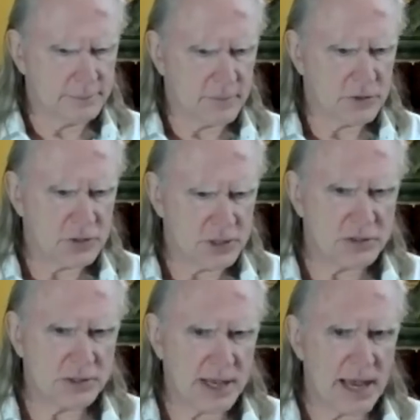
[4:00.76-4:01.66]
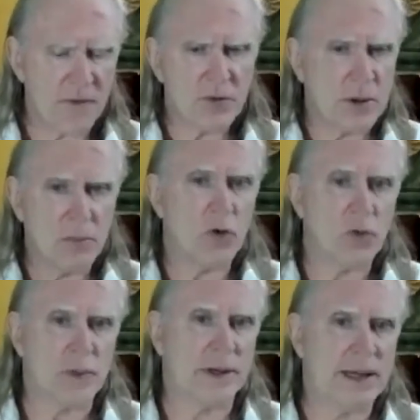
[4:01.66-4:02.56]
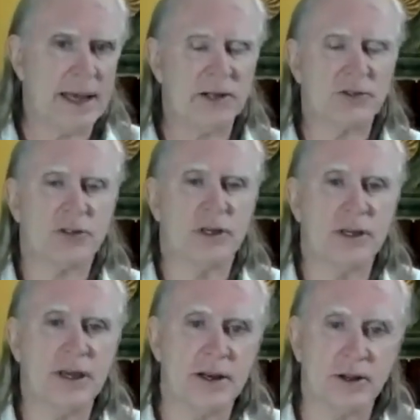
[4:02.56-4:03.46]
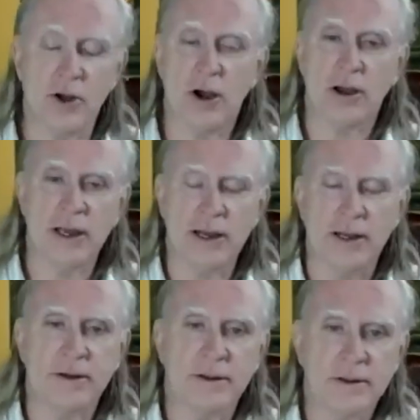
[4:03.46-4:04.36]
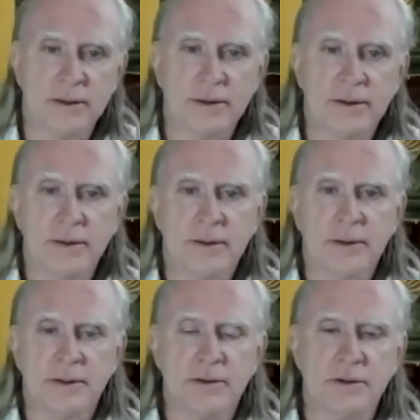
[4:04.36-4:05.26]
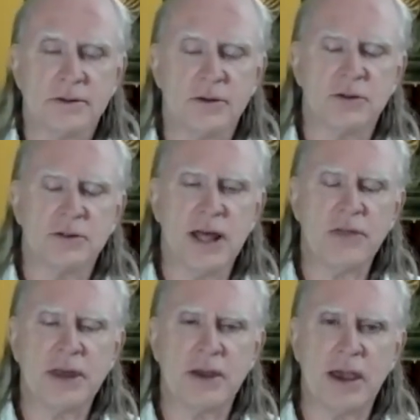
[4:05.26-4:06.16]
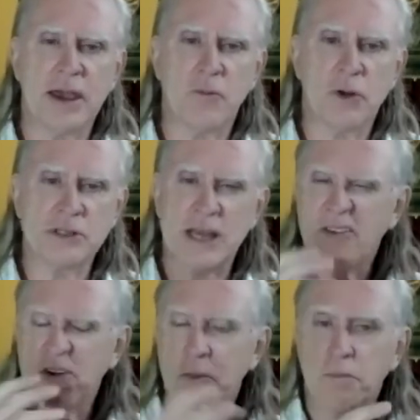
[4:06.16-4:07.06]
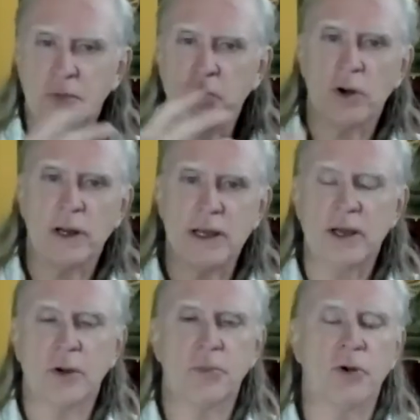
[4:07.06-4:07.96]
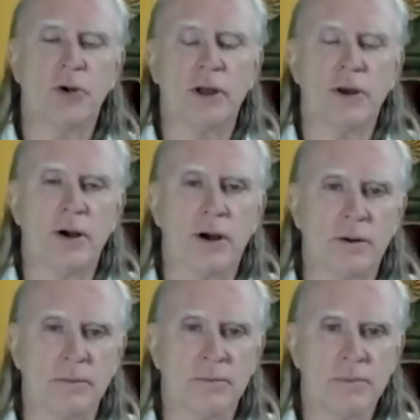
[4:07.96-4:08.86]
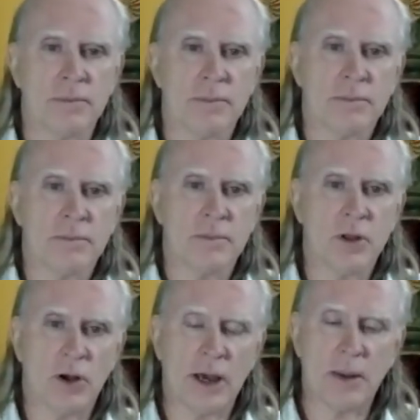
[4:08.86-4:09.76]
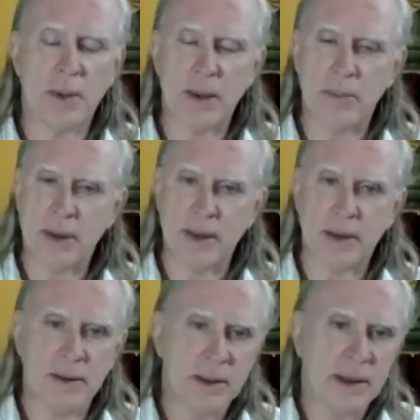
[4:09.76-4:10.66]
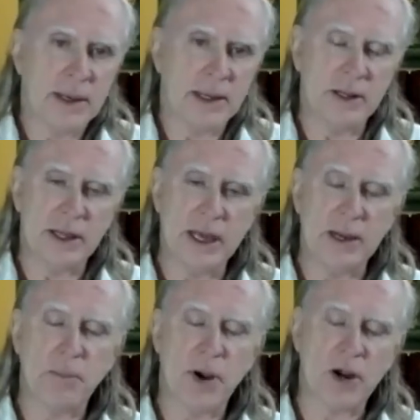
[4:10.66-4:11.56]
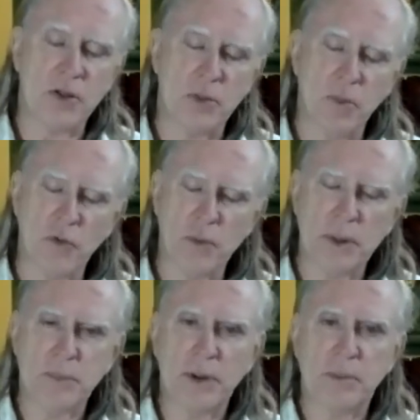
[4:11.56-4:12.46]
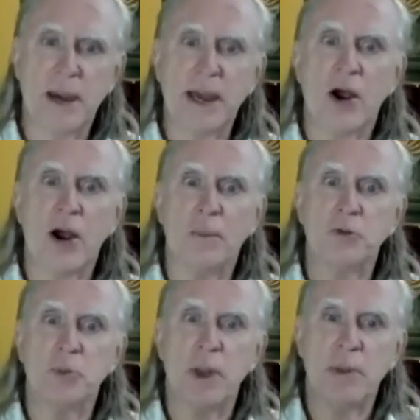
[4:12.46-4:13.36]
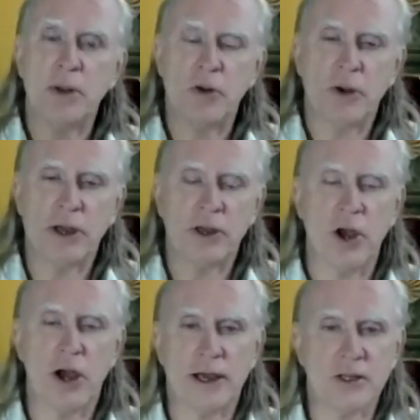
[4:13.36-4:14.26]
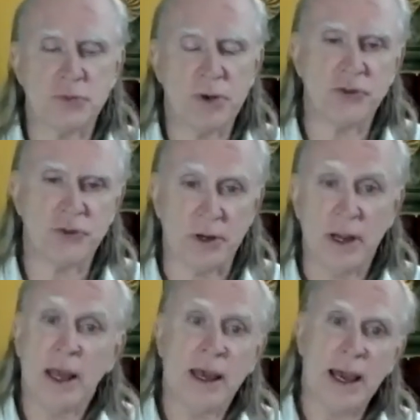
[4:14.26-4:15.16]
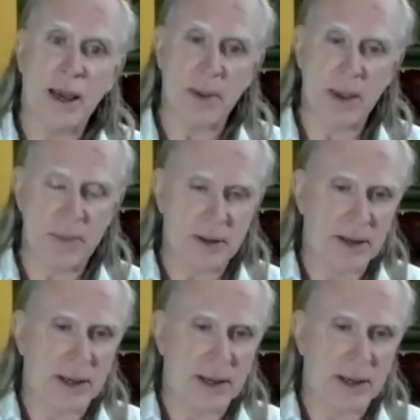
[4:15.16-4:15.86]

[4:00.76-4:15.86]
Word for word: since every movement has yin and yang in it, so there's nothing where it's ever purely yin or purely yang. I may be in the yin part of the movement, but my arms may be doing a yang expression. I may be